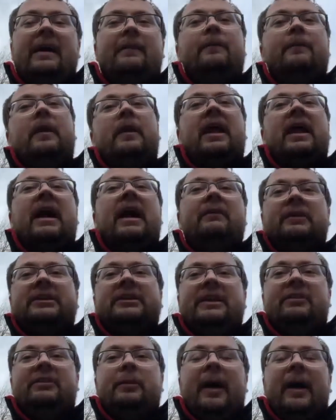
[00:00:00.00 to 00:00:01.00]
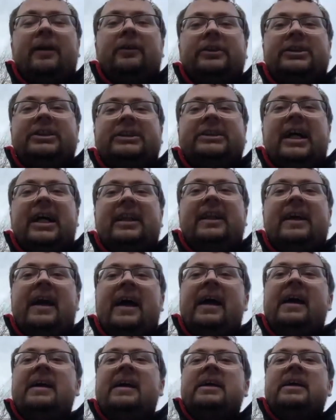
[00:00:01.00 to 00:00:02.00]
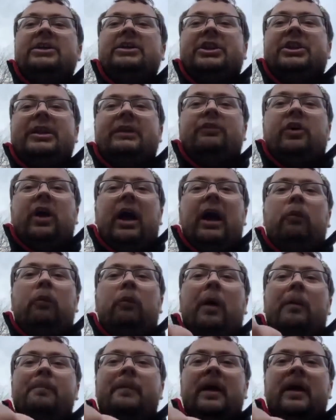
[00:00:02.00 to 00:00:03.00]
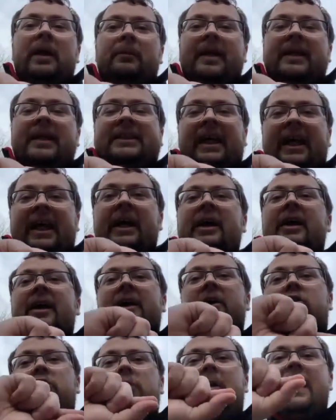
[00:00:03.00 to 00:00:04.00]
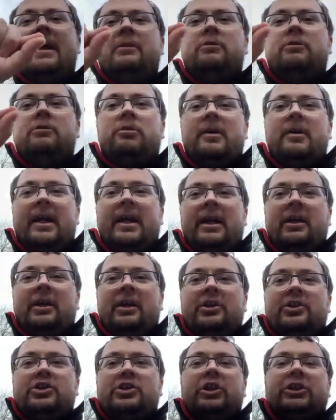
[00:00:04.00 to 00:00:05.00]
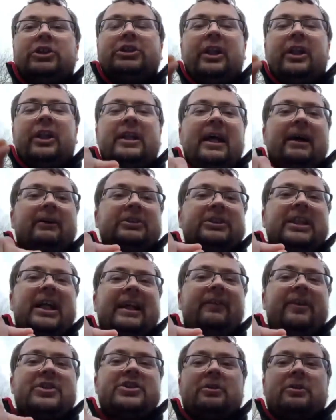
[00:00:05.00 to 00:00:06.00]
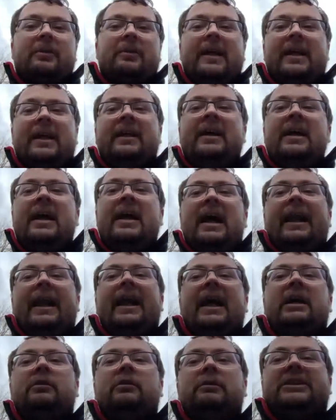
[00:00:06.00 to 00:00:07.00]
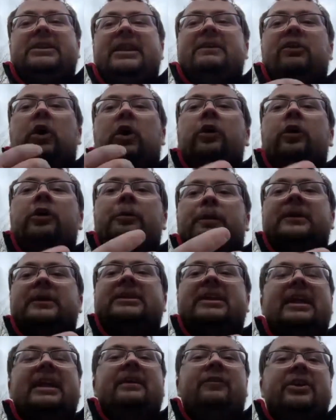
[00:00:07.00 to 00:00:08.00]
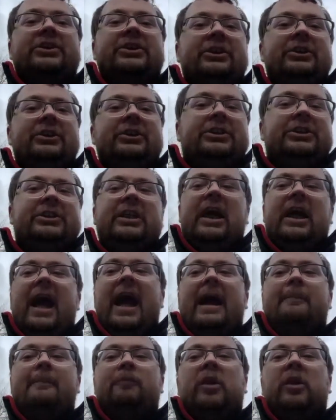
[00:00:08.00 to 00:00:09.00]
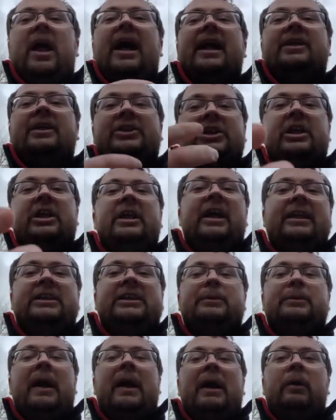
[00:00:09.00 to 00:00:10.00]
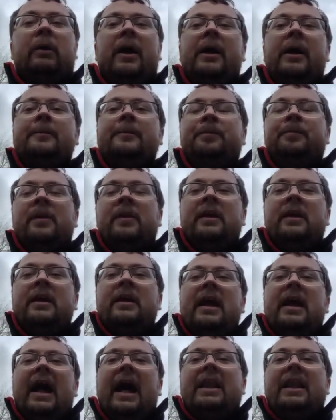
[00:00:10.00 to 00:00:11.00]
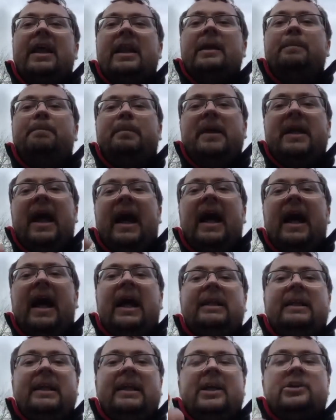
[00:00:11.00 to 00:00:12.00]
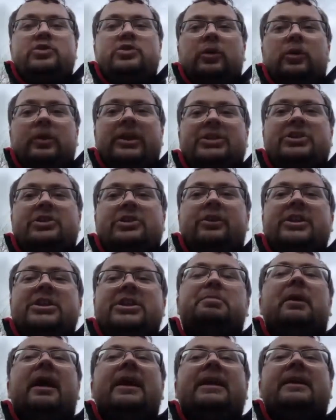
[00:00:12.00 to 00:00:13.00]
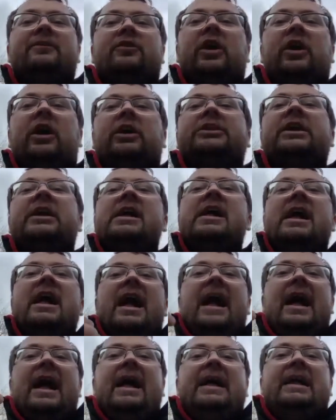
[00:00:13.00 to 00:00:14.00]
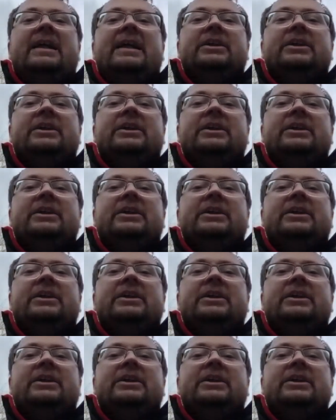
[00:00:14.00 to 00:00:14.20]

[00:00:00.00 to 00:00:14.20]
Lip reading: light receiving panels inside there. So you've got a 1mm grey ring just on the outside of the screen, and that can receive 100% of the sun's light and turn that into power. And then behind the actual digital display, you've got a